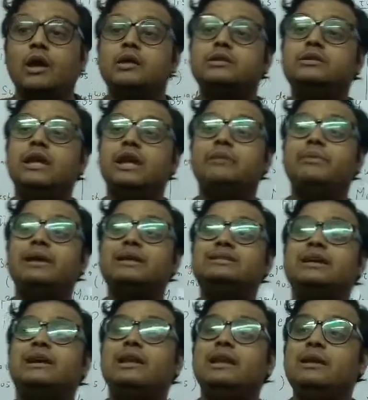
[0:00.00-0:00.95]
they
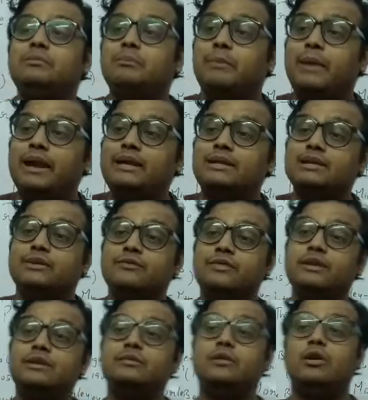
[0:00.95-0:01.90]
basically met
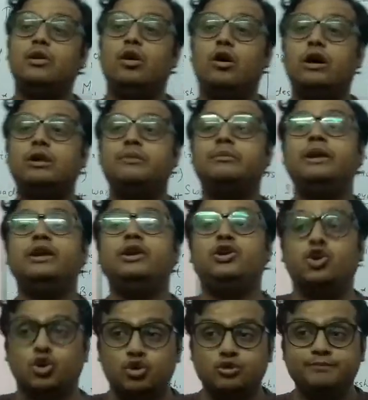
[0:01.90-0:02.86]
with Lord
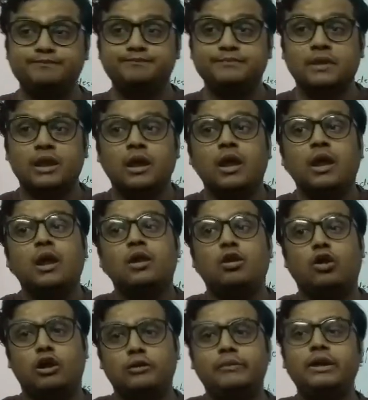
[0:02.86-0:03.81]
Minto.
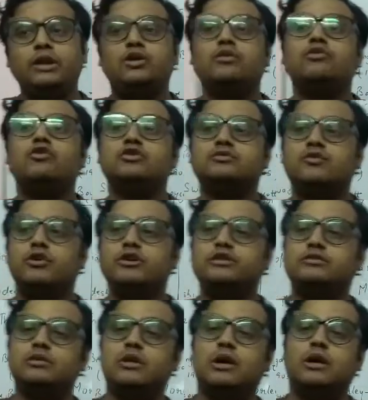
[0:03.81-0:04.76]
Lord Minto was
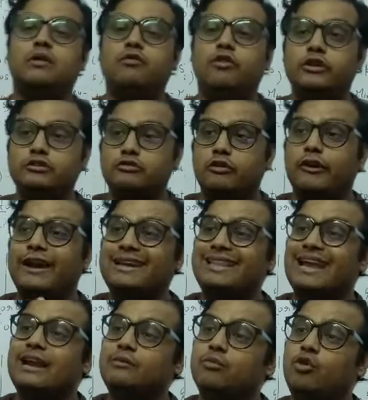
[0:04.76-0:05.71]
viceroy at
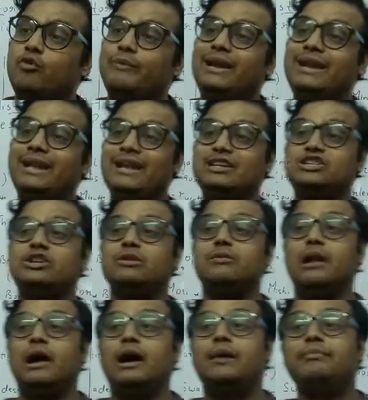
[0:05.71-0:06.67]
that moment in
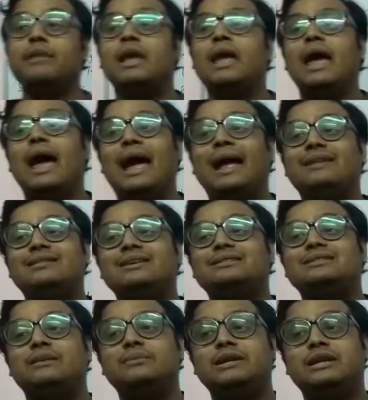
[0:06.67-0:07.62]
Shimla, and they
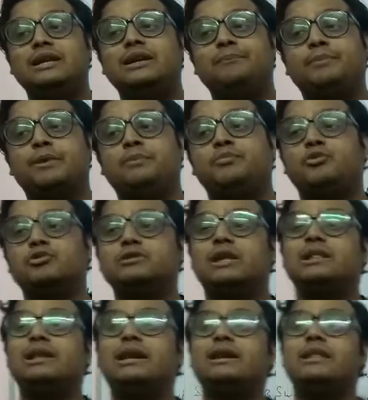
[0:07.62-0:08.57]
submitted a
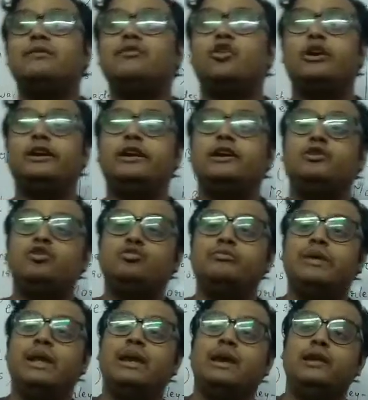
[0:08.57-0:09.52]
proposal that they wanted to
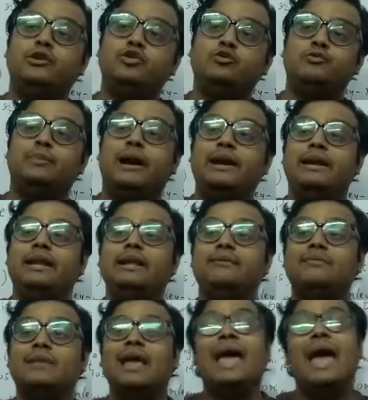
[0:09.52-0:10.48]
make a new party,
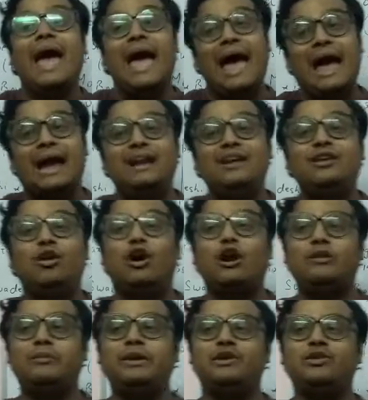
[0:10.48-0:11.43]
and
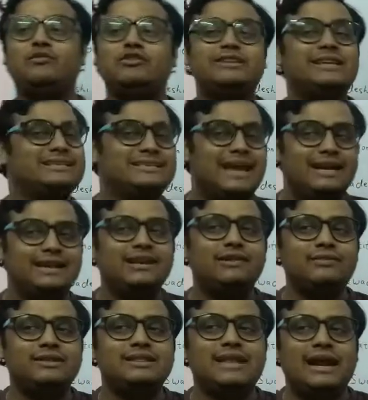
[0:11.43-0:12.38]
Lord Minto was
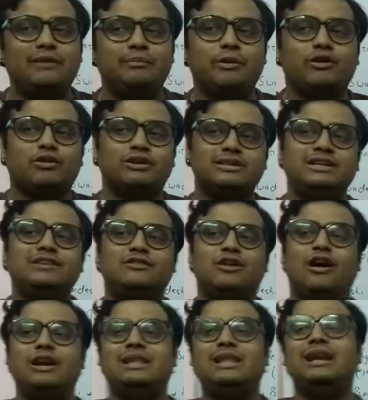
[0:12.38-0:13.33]
excited with that because he
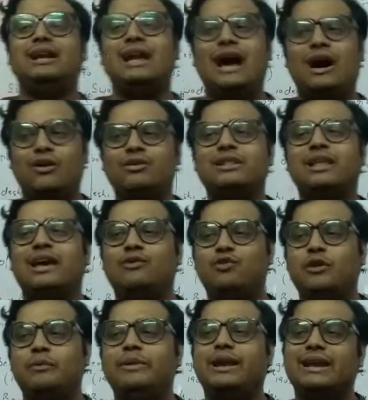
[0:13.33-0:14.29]
thought that now there
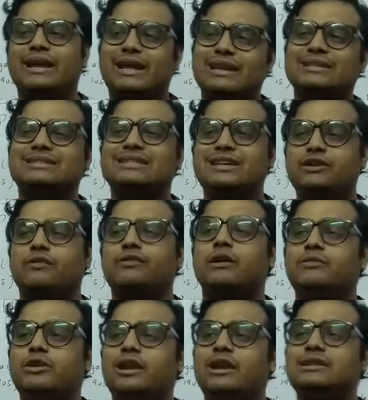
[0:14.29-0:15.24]
would be again a seed of
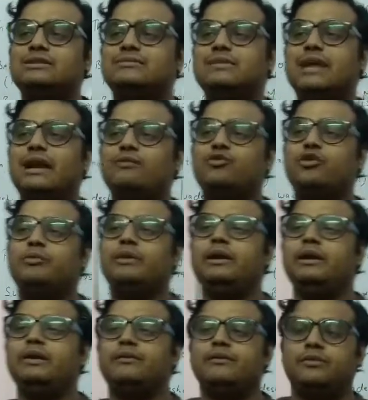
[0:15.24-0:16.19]
communalism that would
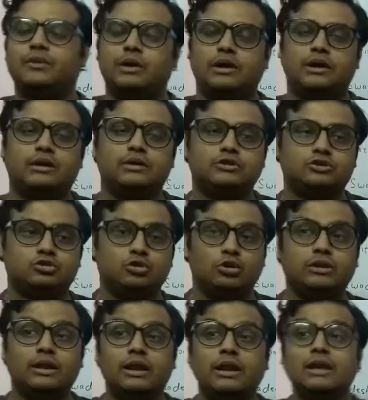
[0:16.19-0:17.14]
be
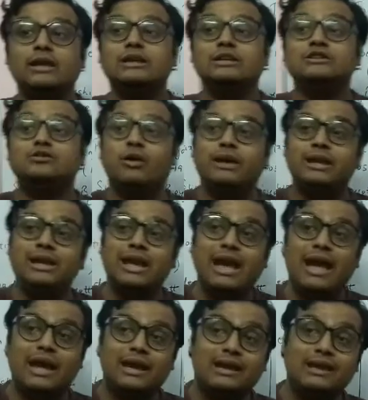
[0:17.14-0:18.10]
sown. So he
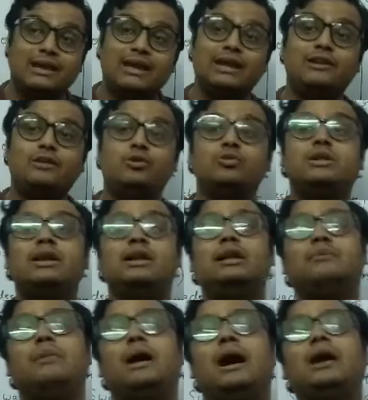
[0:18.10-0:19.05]
agreed to the
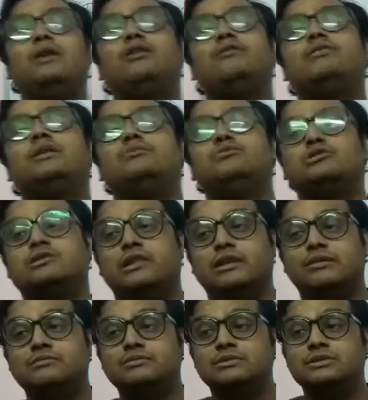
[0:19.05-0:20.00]
demand of the
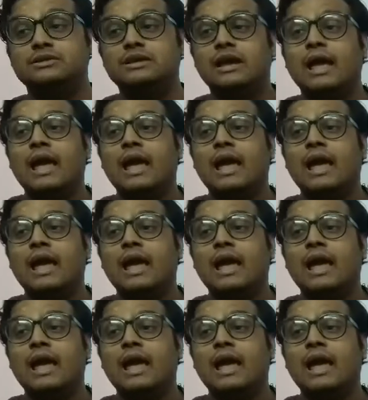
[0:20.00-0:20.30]
Muslims,